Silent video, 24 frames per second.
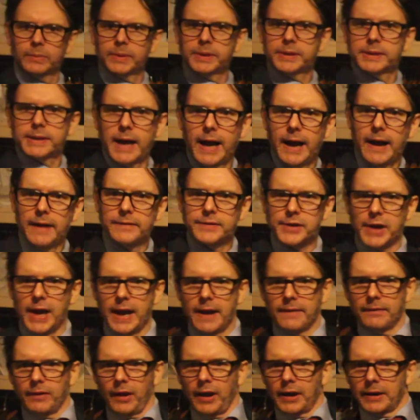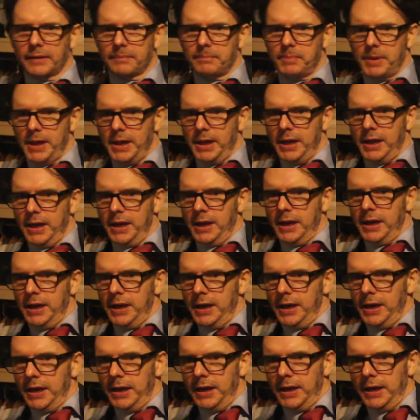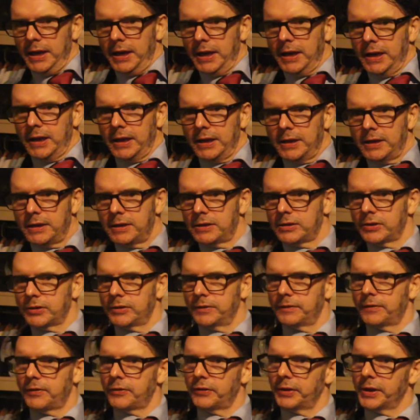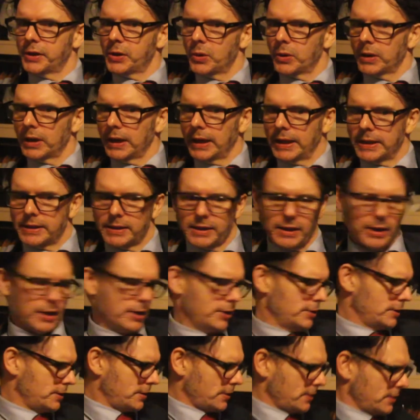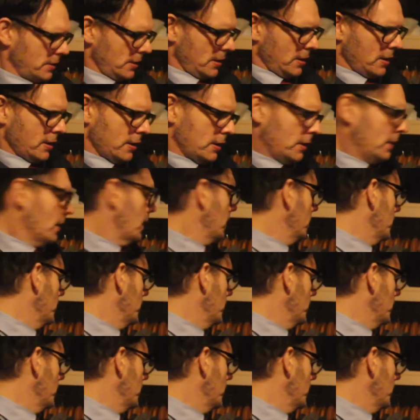with scarves, I have like big sort of 3/4 length coats. I